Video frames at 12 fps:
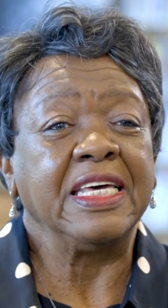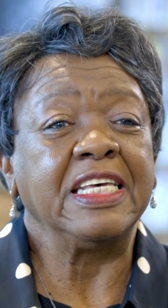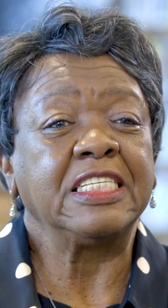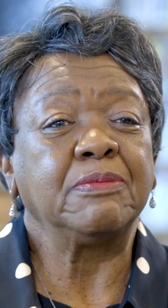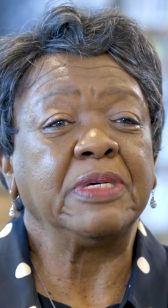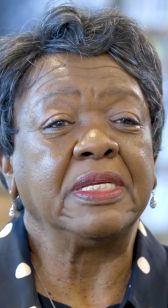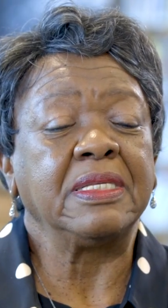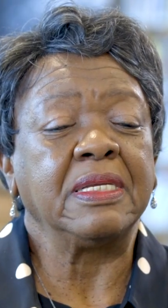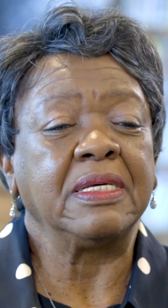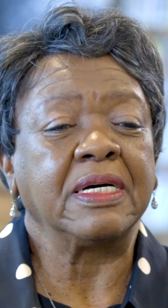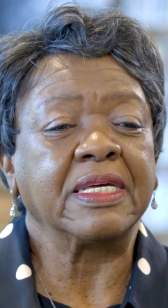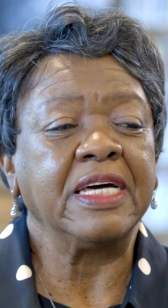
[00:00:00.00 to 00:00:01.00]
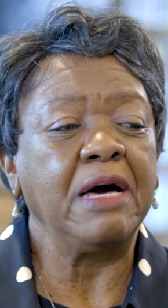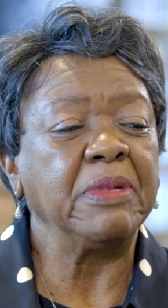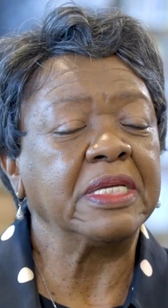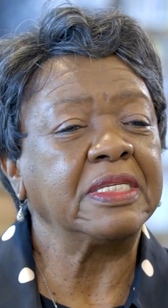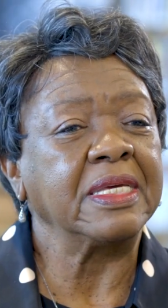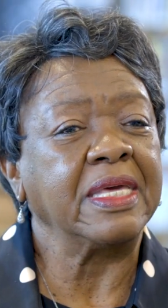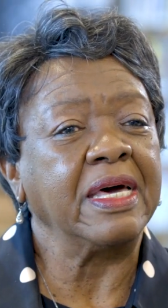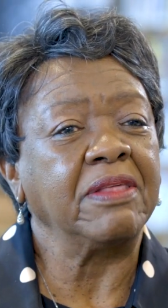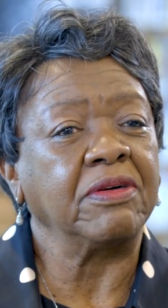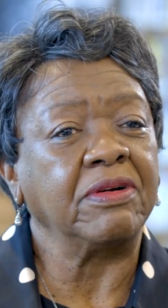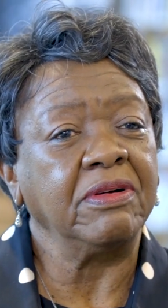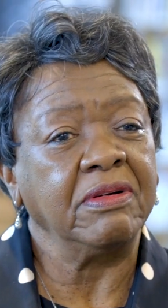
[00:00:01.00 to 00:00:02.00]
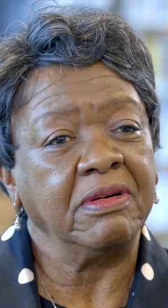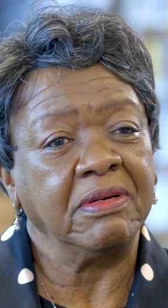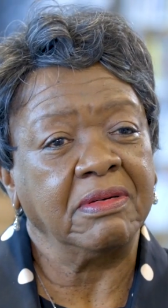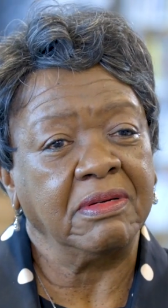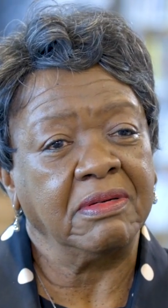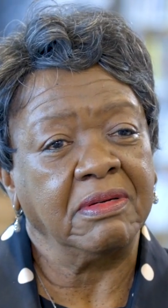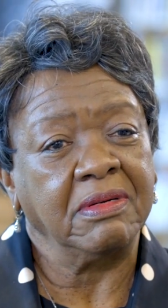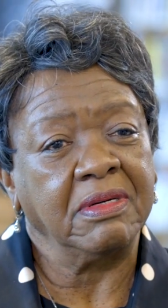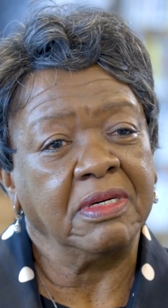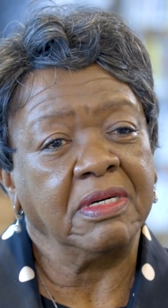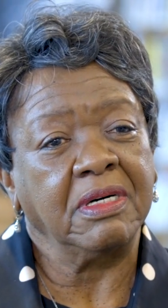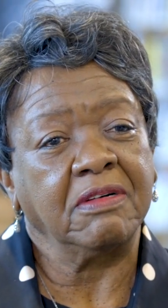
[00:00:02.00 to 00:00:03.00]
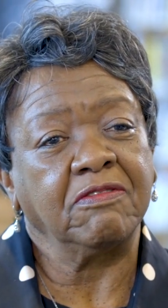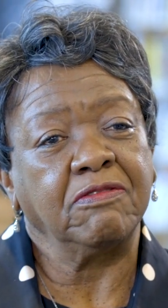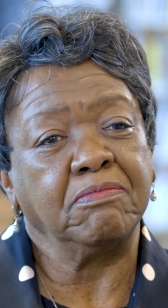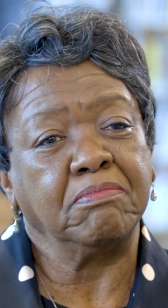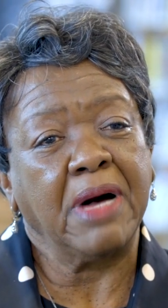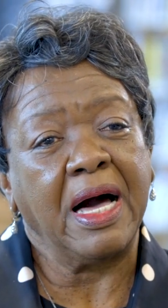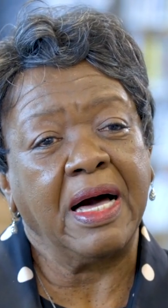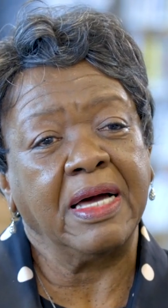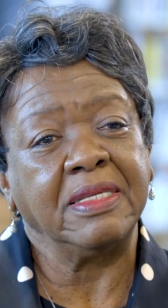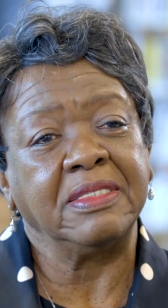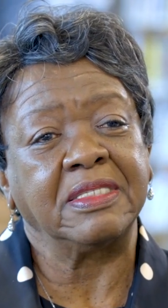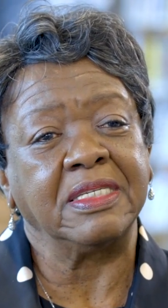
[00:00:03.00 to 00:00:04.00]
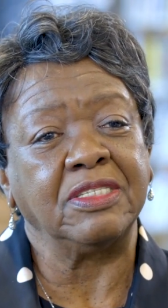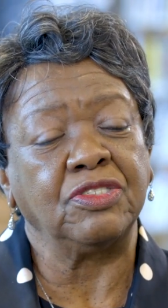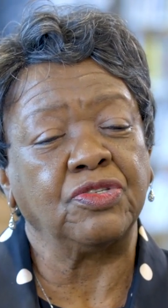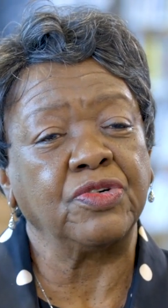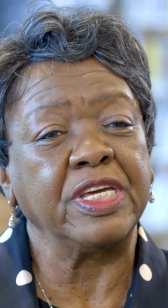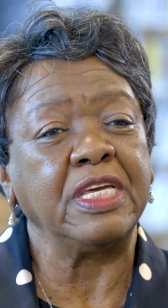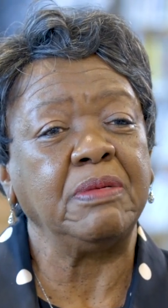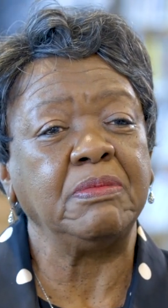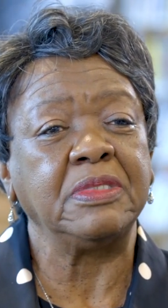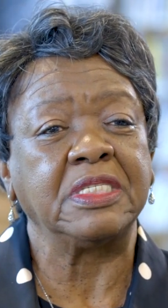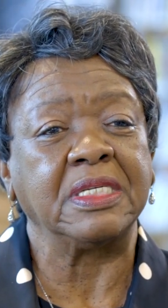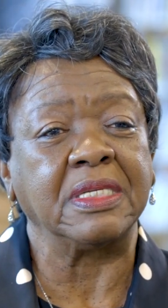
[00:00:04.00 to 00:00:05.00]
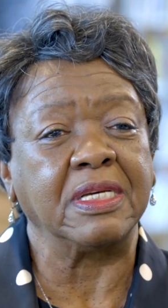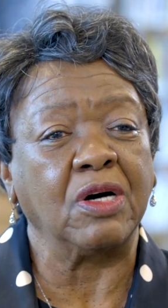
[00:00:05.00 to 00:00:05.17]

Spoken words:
It's been a coming together of minds and dreams and